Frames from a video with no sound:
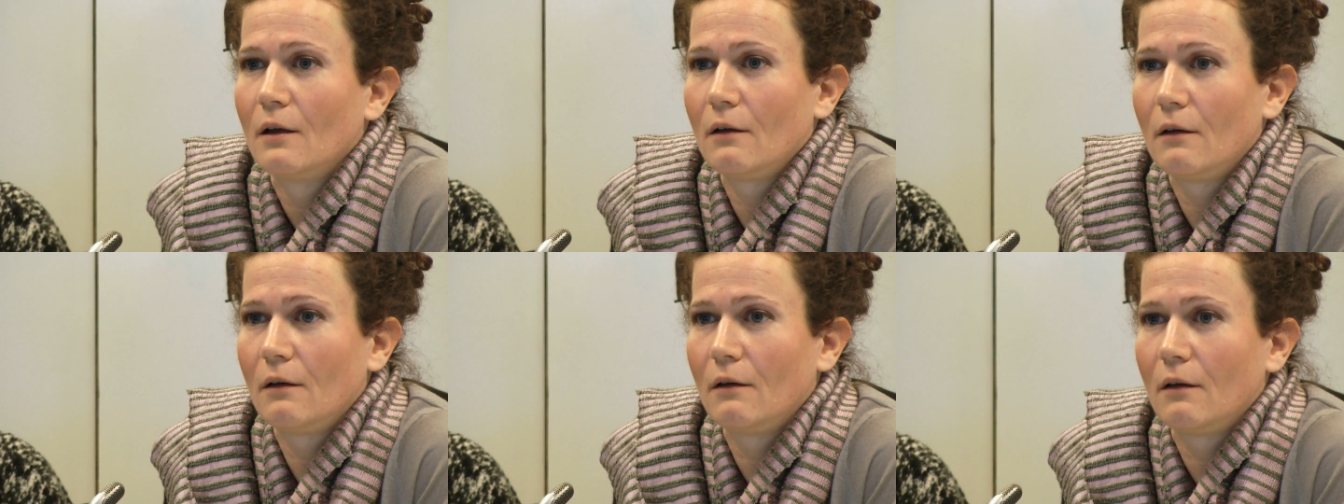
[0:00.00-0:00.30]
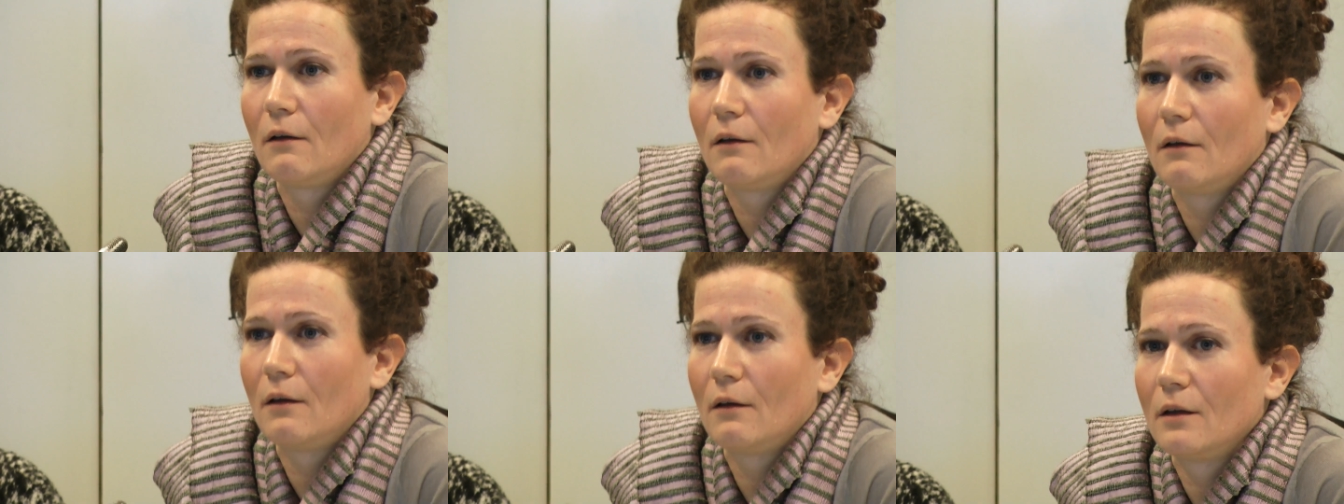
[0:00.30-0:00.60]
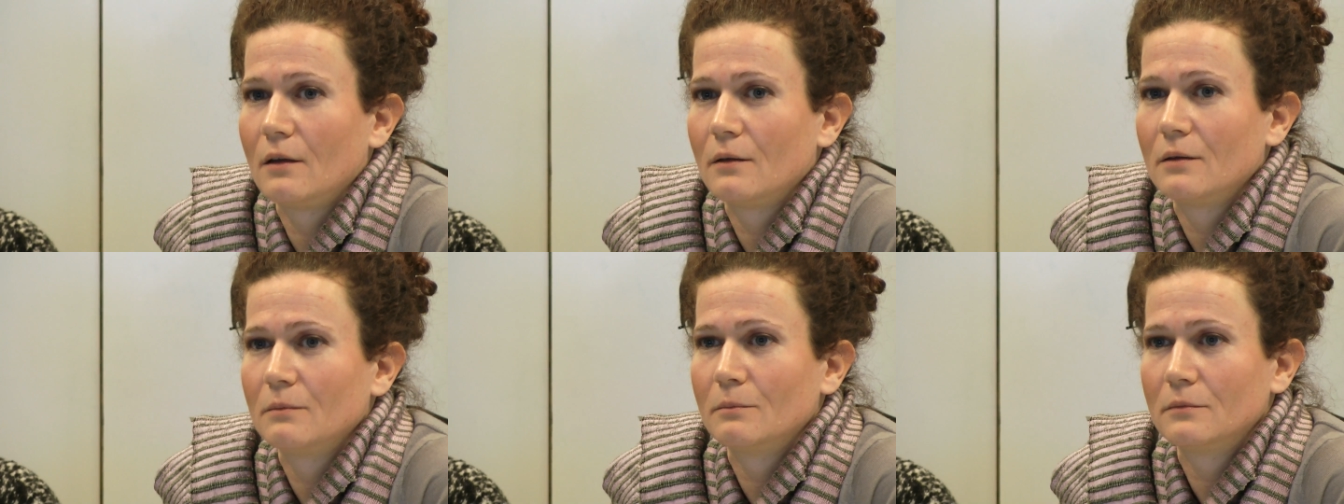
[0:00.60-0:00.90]

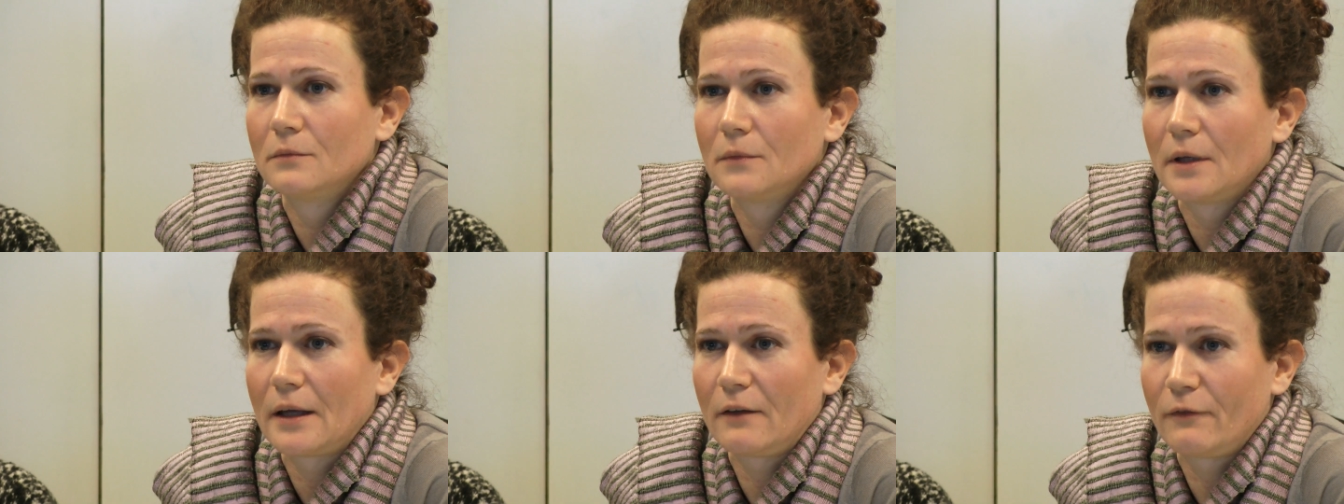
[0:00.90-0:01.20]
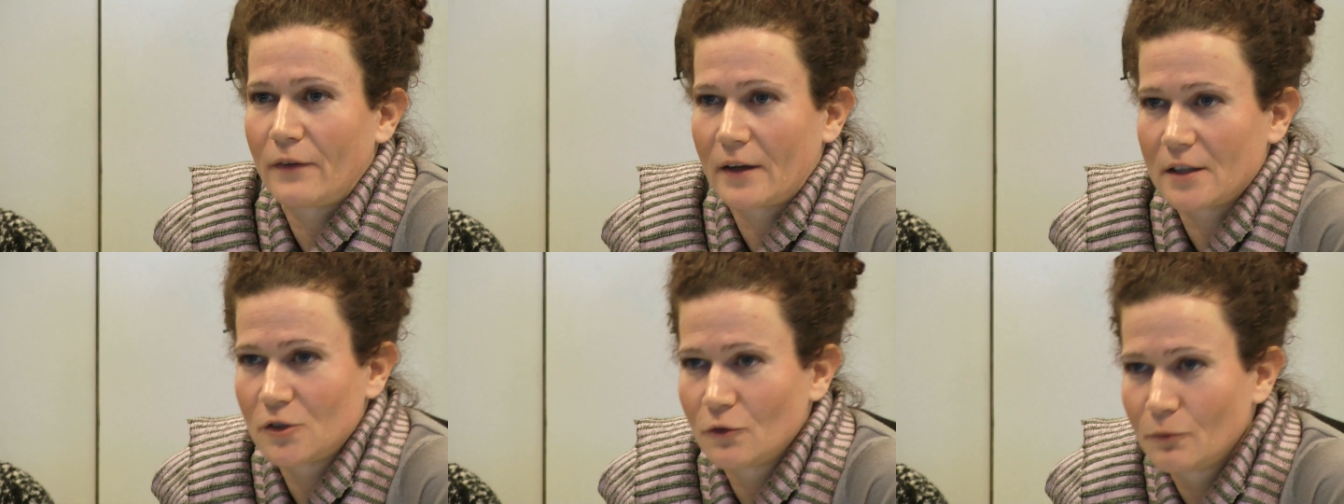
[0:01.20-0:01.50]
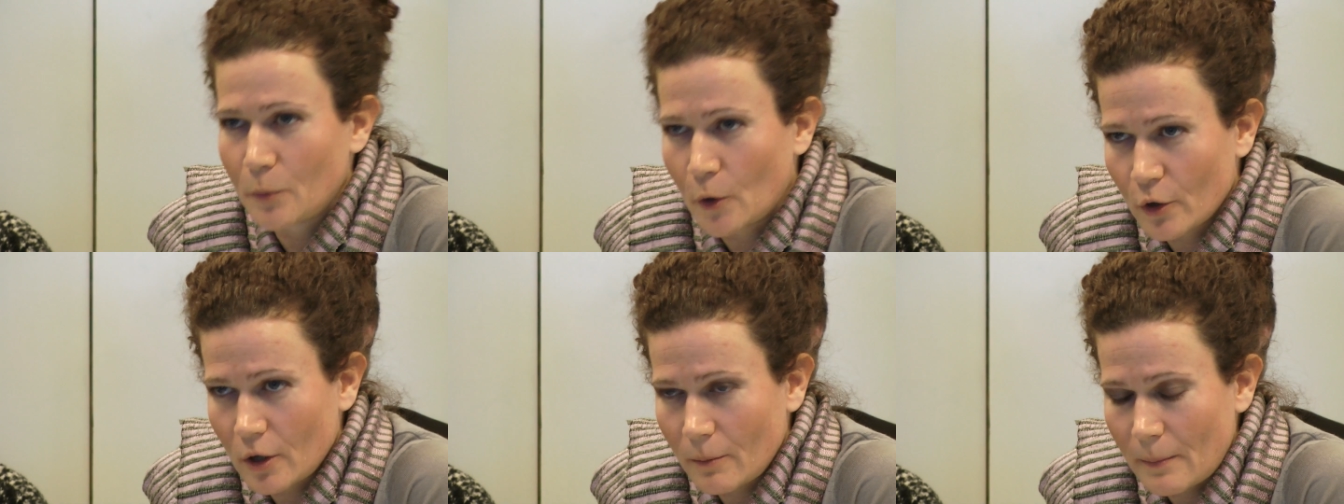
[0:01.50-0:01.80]
effective
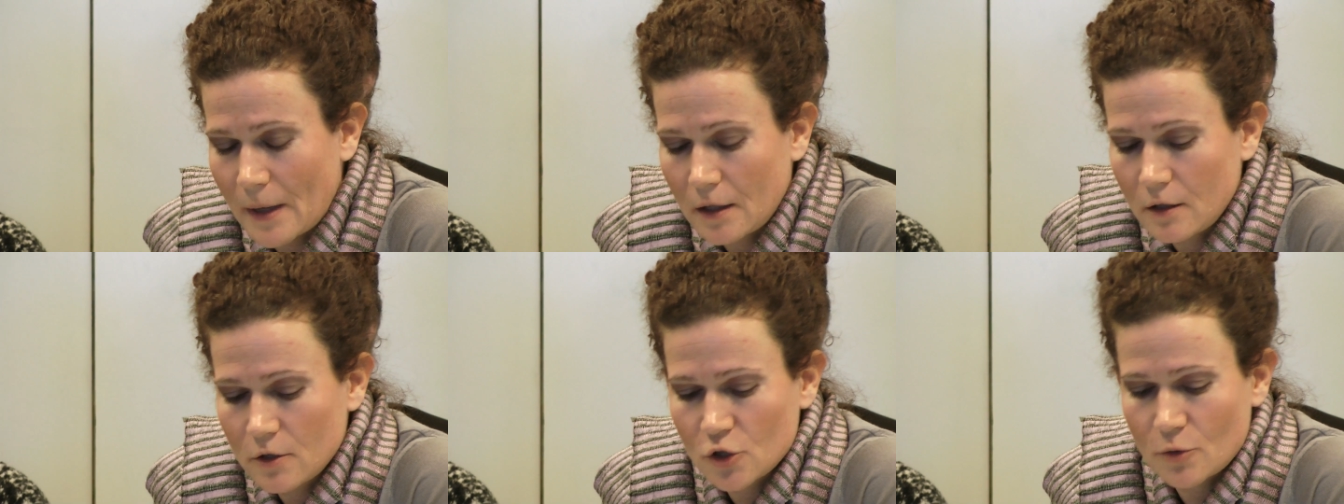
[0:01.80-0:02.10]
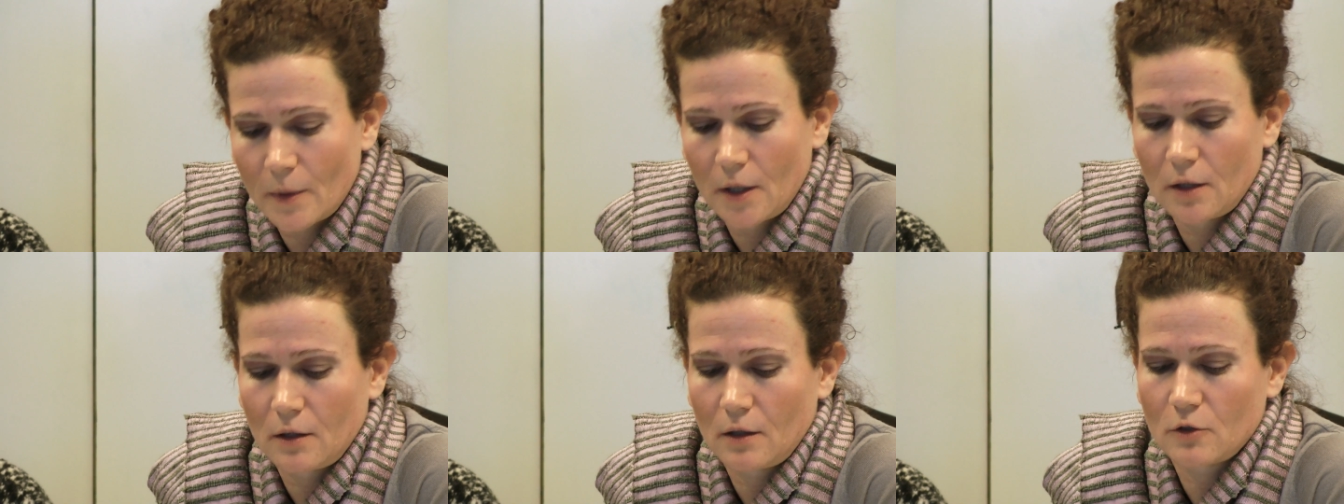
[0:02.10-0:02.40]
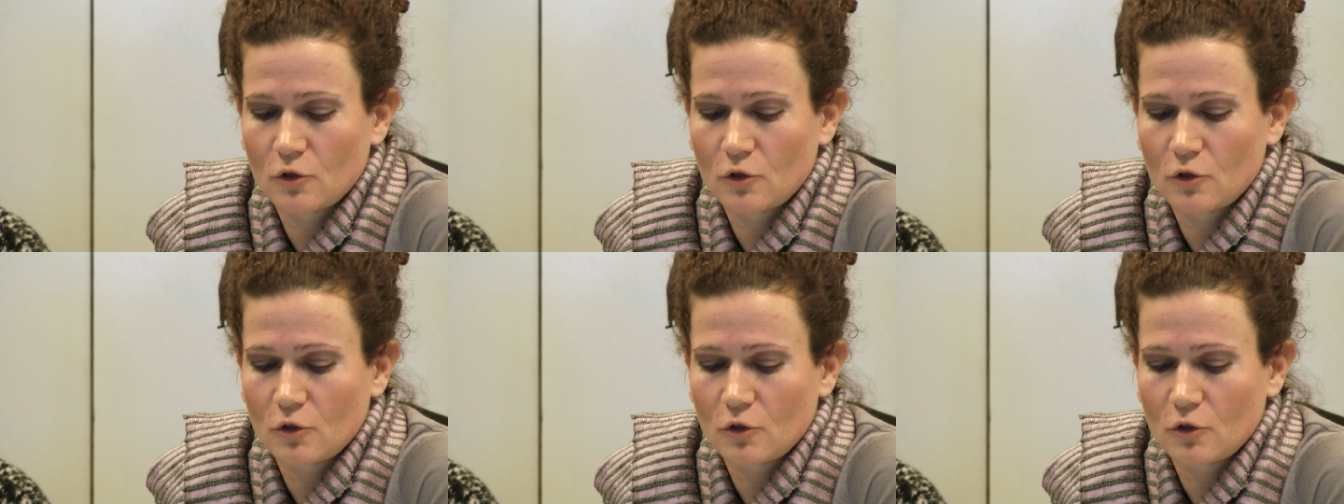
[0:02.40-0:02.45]
border management.